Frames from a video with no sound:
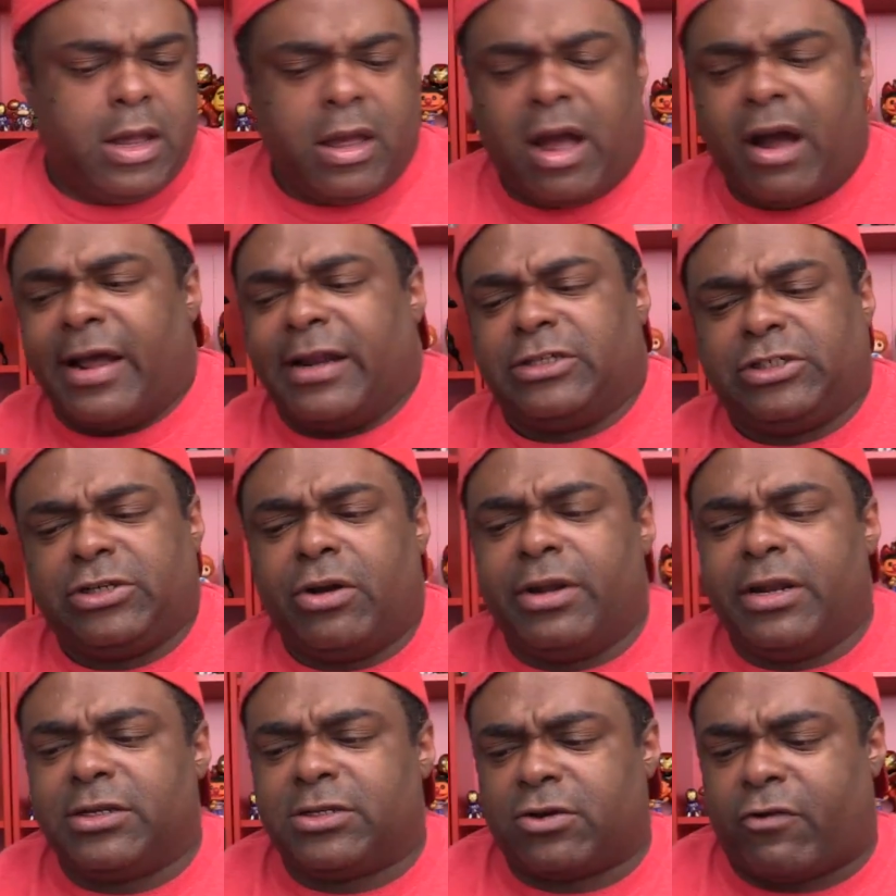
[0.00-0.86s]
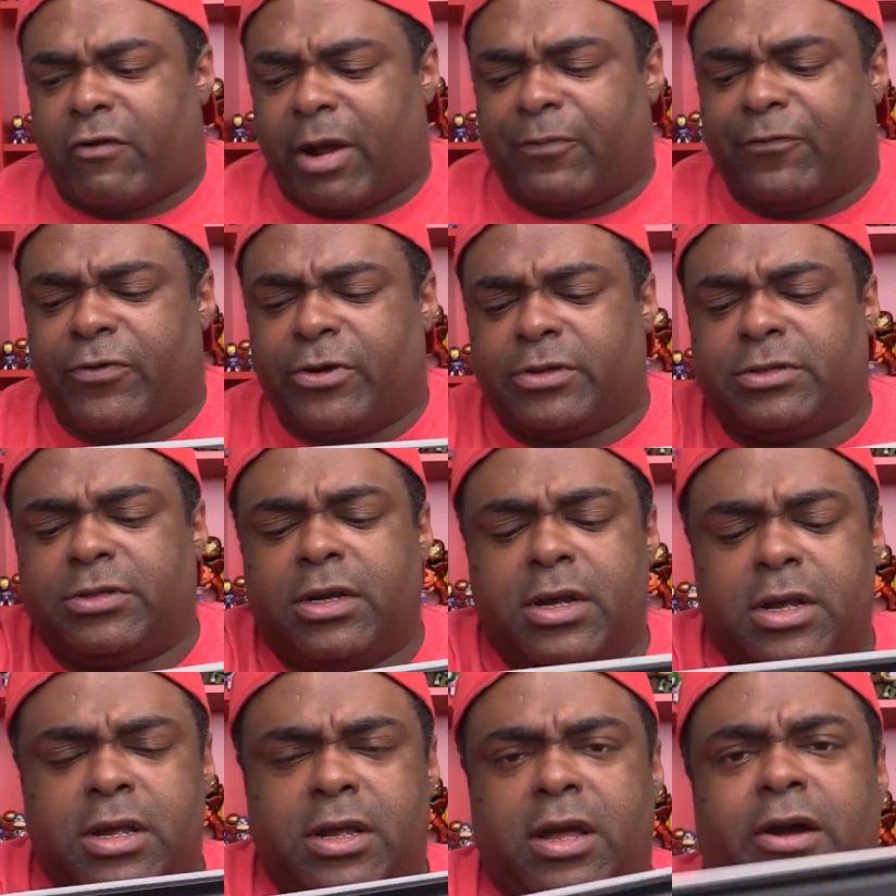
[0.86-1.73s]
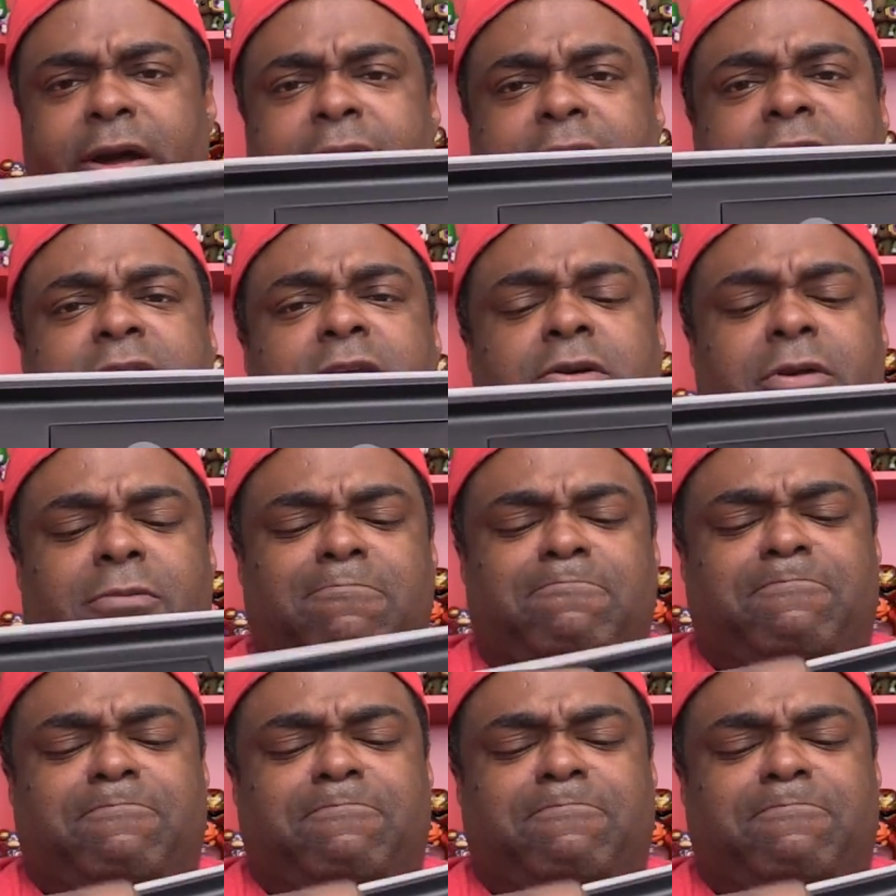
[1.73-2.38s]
All right, show you this crap first. All right, so